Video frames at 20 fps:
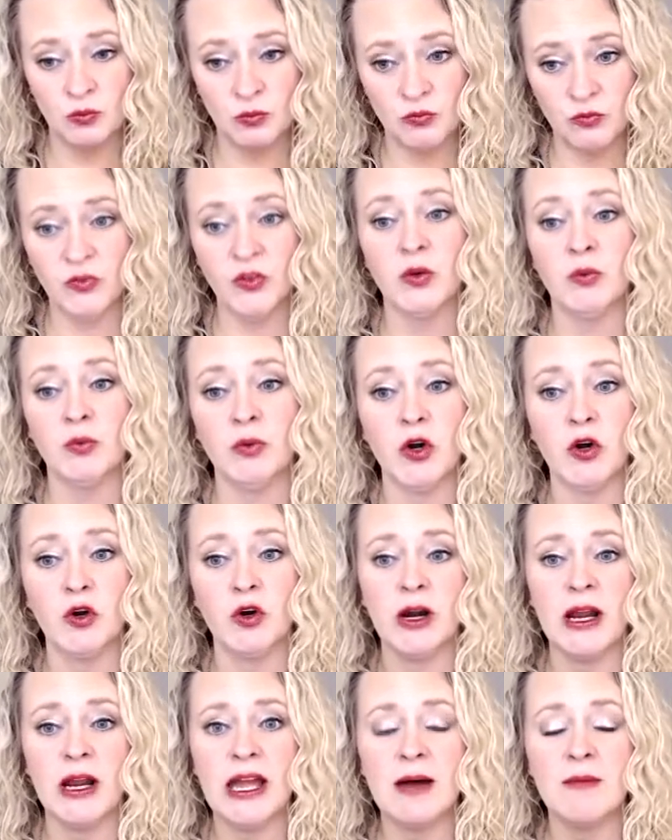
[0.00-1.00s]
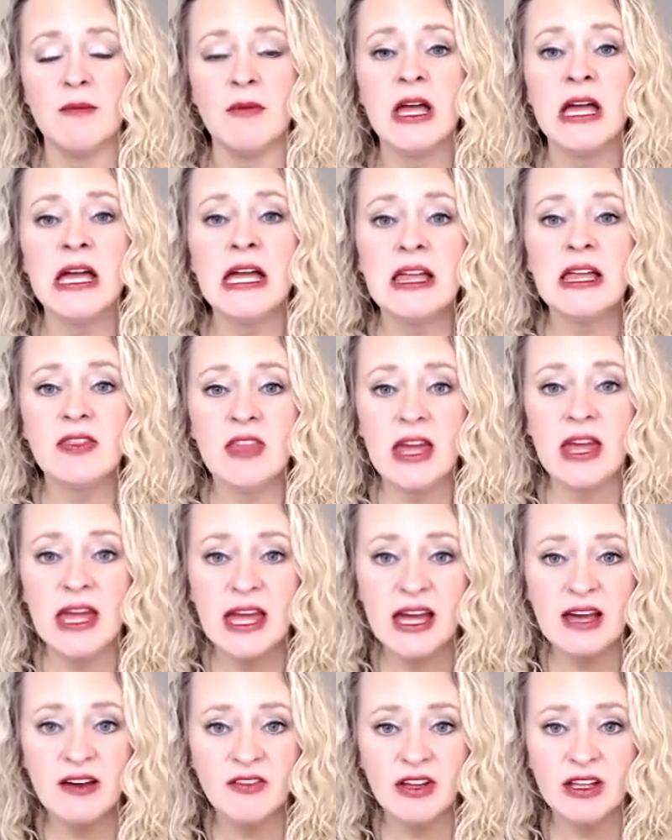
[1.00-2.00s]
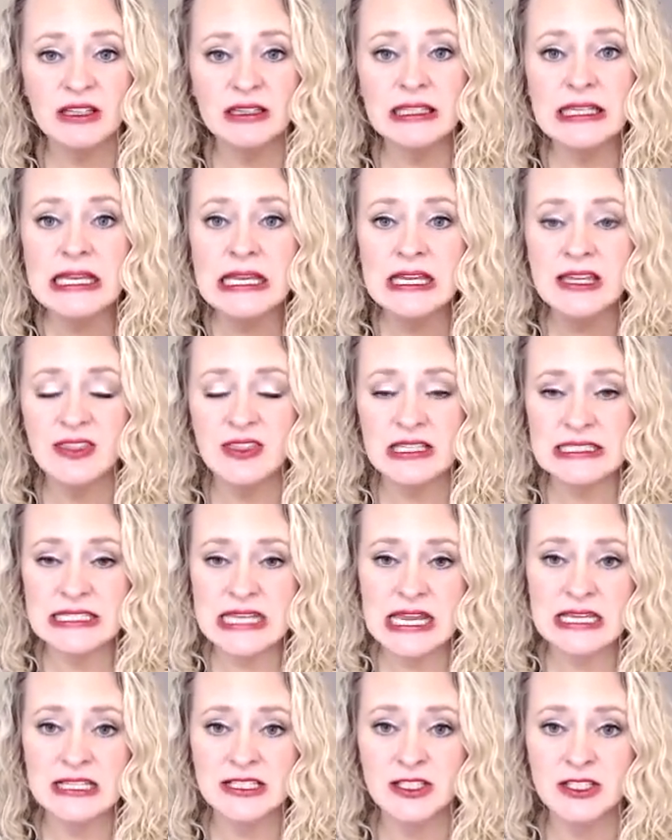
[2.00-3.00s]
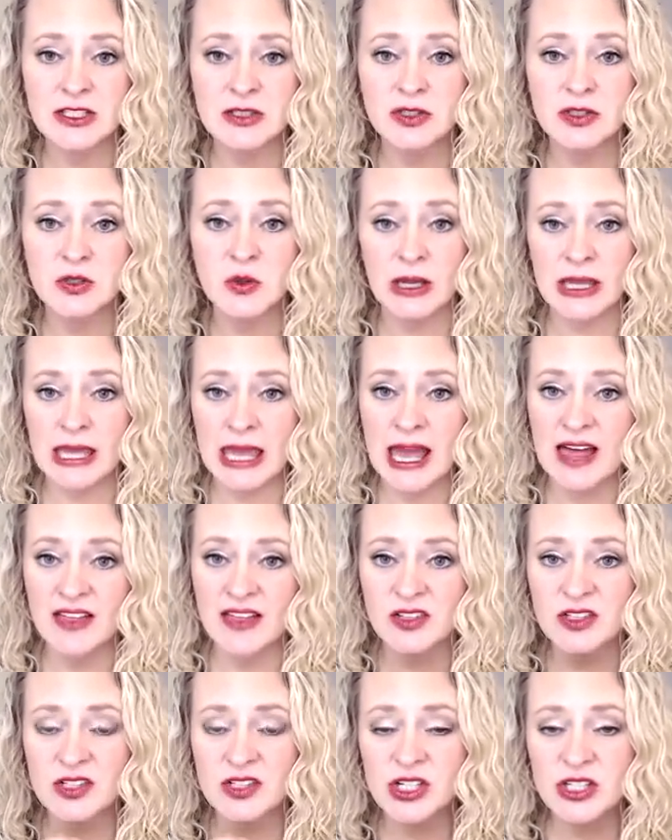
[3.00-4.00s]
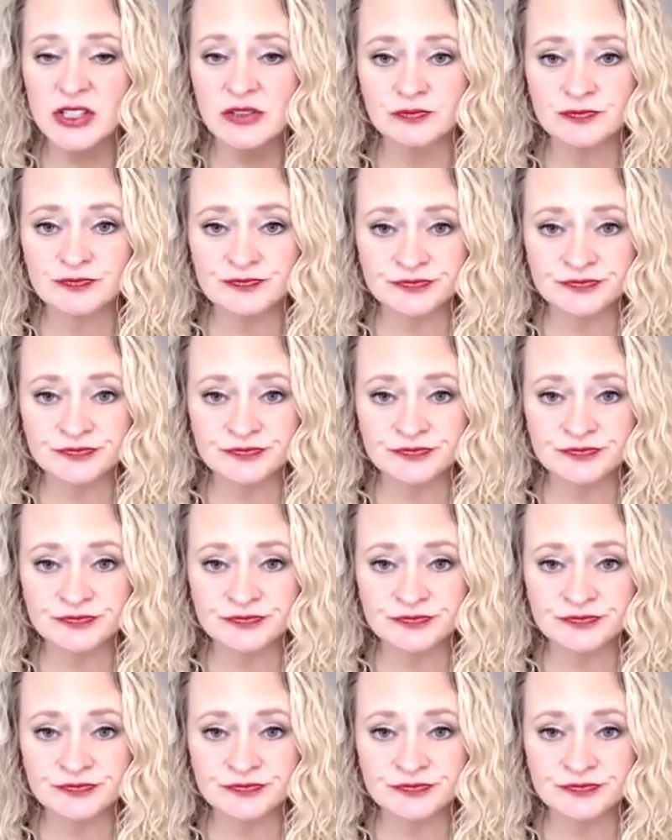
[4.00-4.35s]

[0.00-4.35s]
full program, they have a link that takes you to a calendar.